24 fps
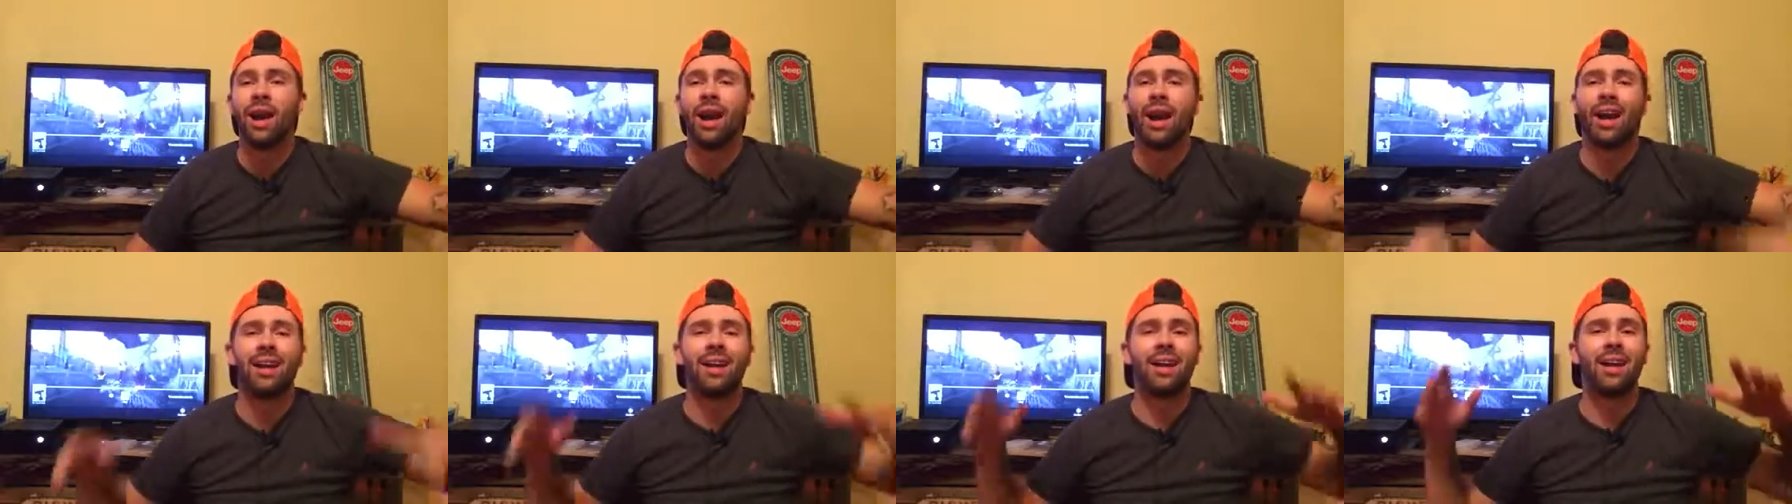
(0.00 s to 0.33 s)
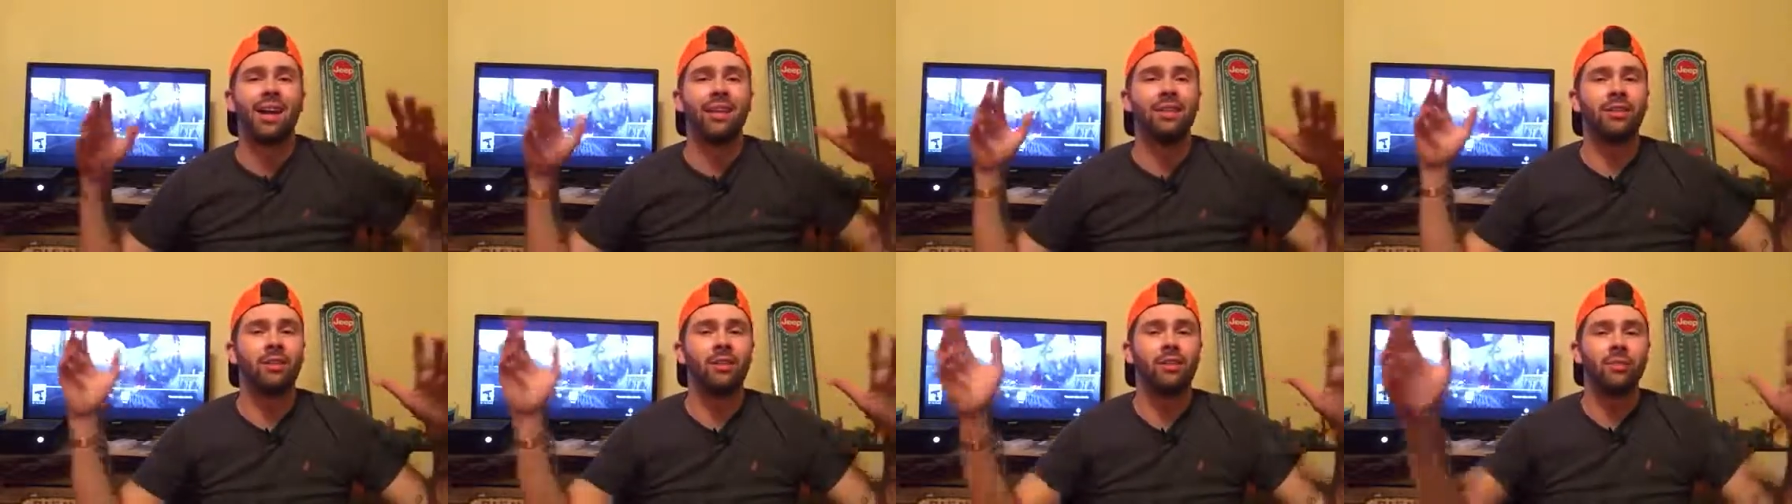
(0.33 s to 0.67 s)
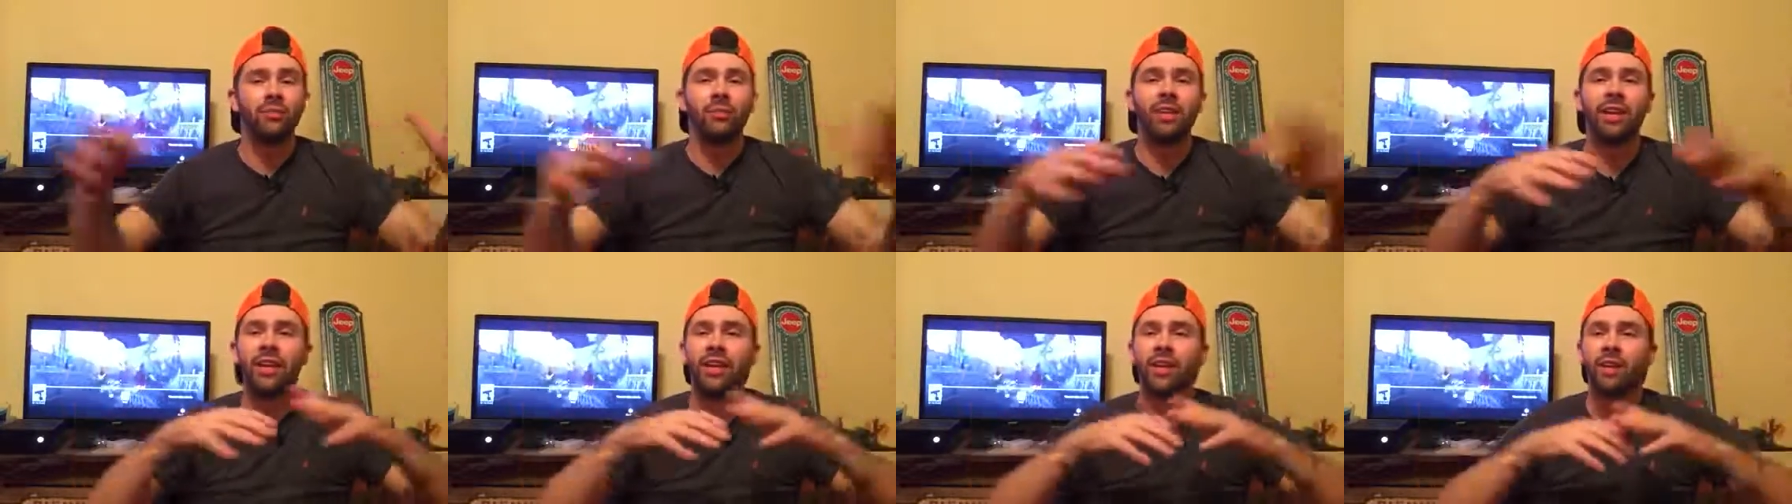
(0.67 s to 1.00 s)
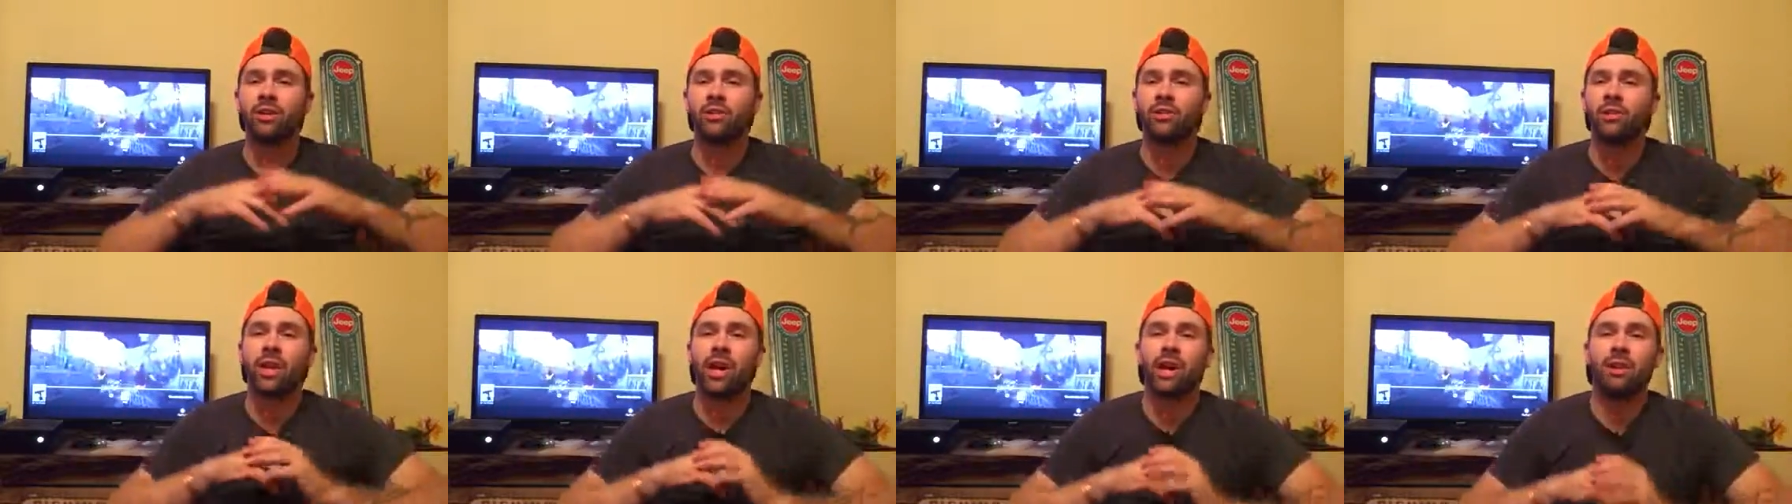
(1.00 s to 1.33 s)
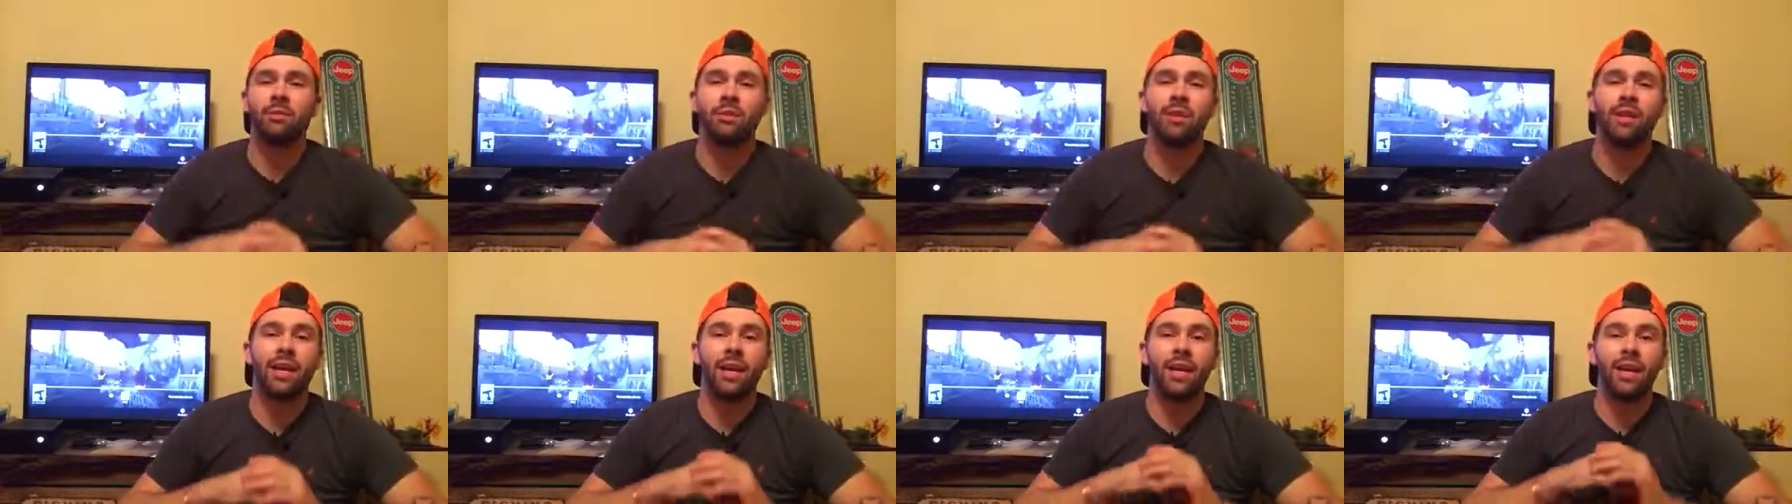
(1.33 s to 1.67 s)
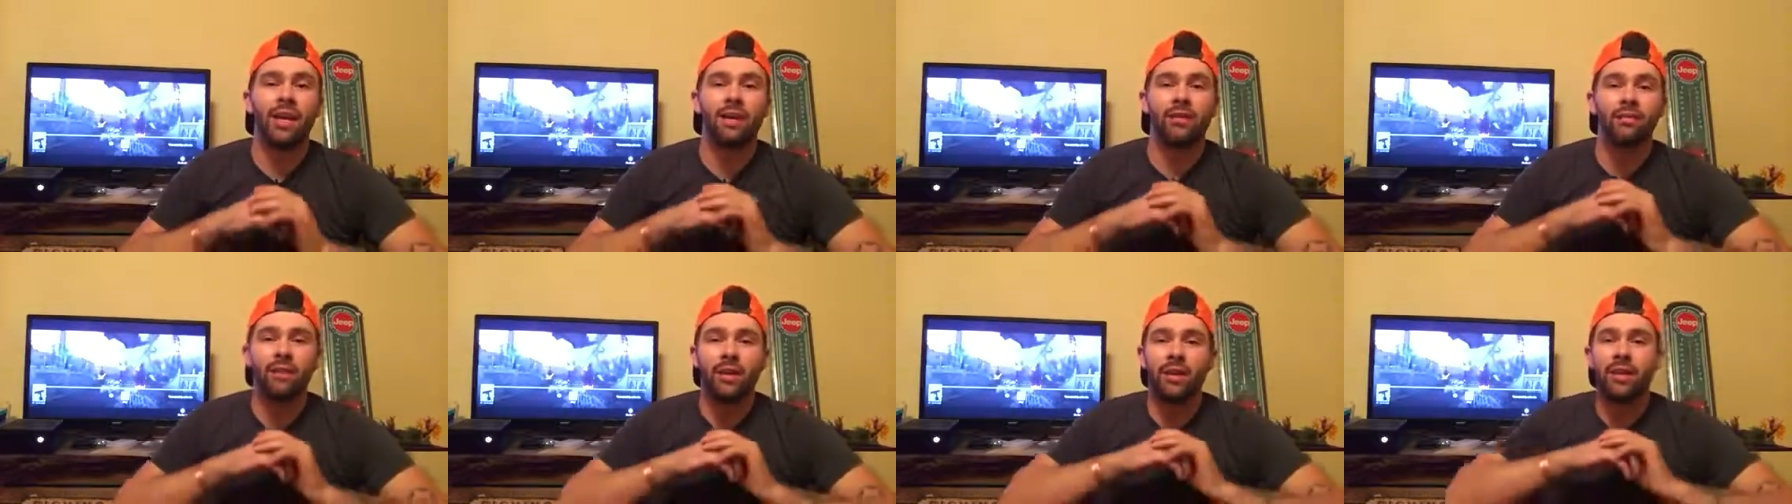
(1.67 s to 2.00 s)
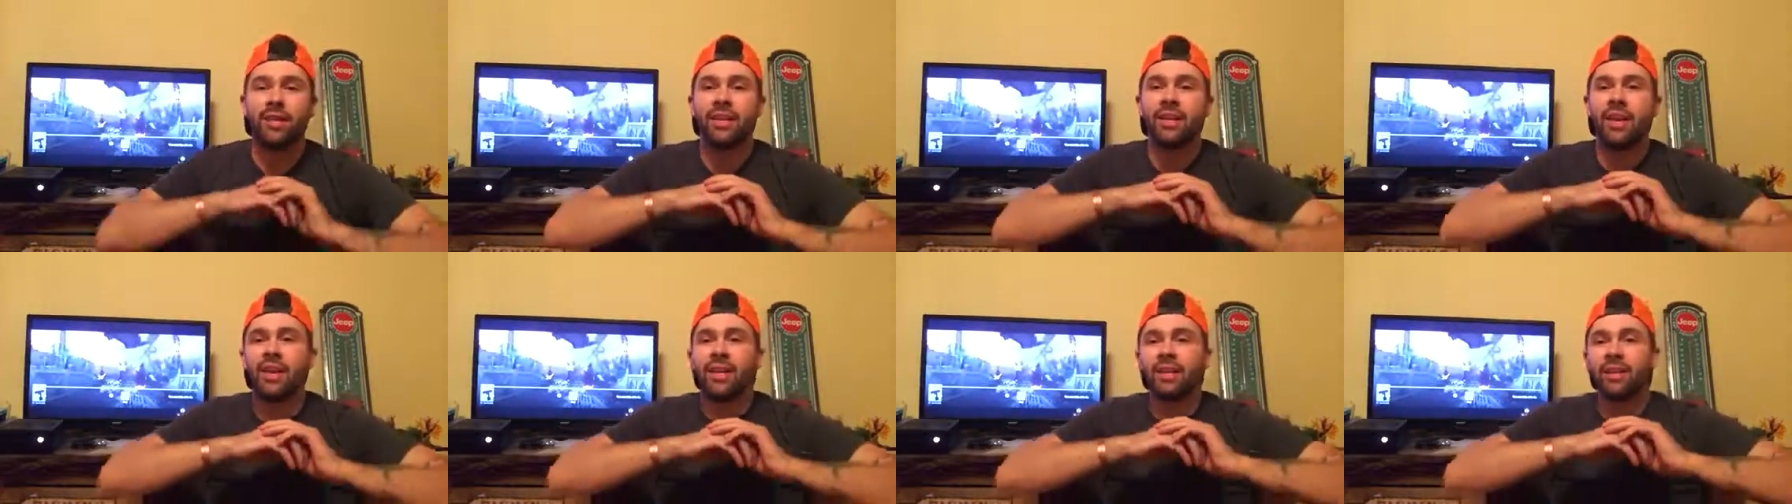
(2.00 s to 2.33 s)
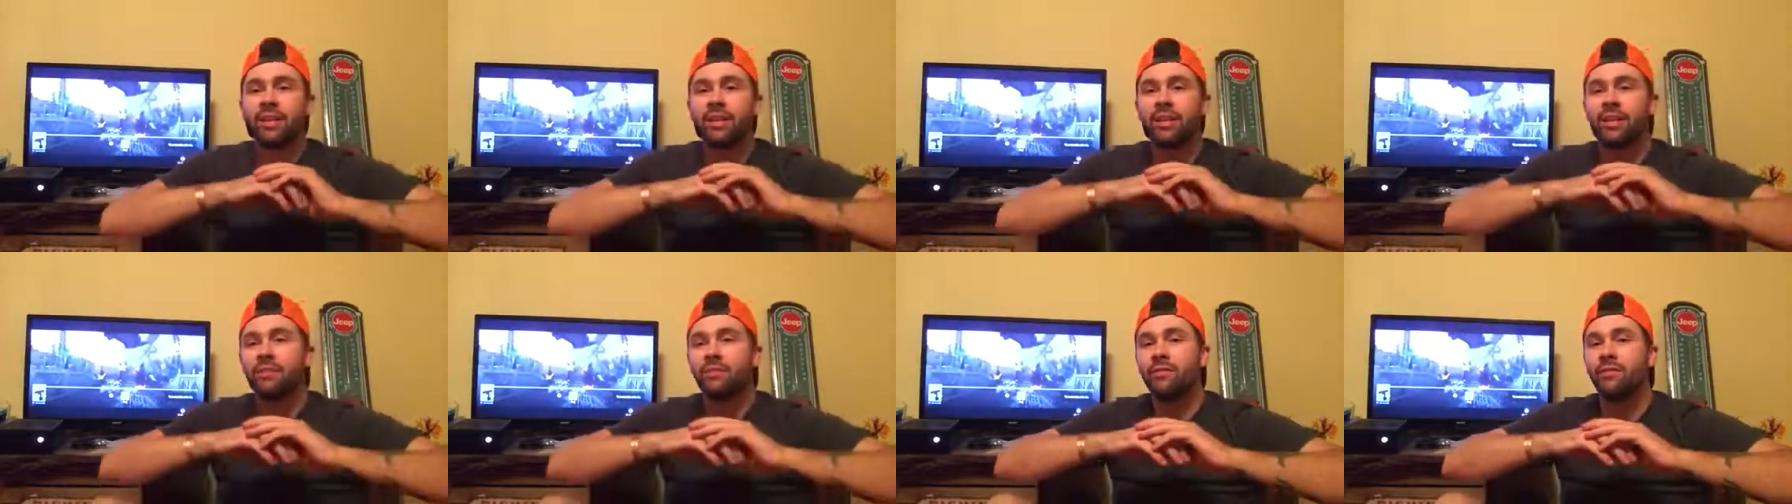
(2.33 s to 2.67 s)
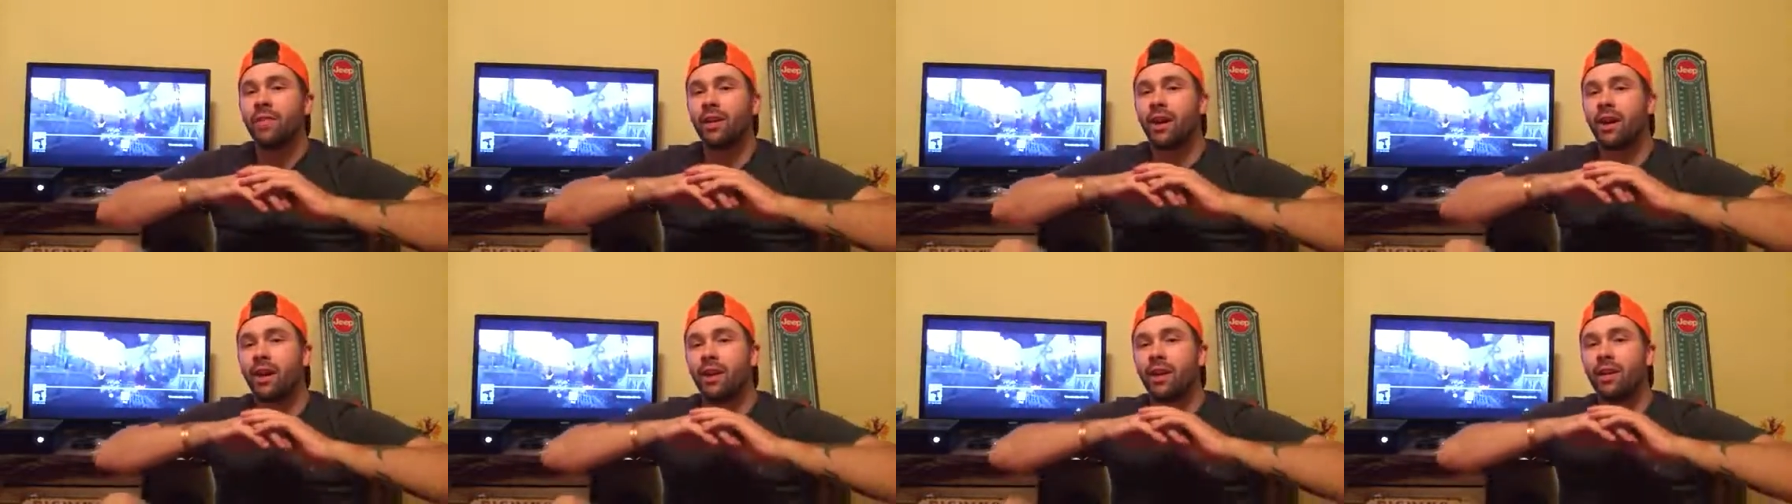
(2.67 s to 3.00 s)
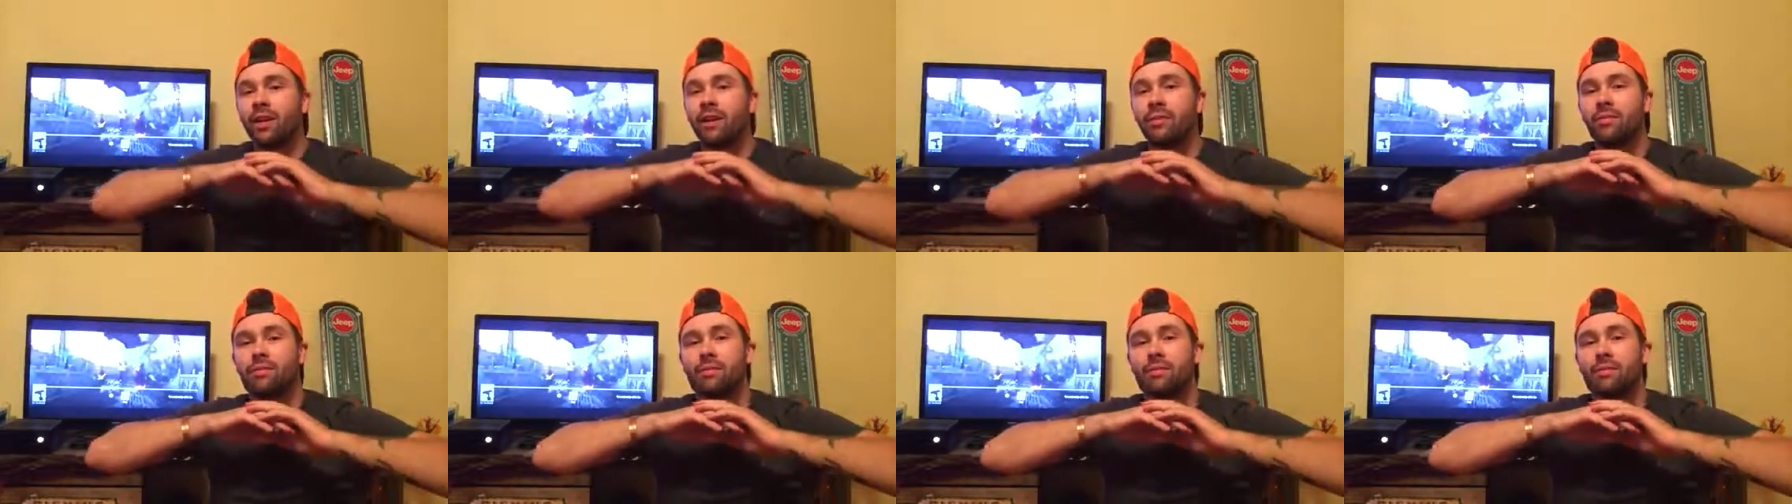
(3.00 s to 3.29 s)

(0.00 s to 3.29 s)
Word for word: i got videos dropping every day leave uh,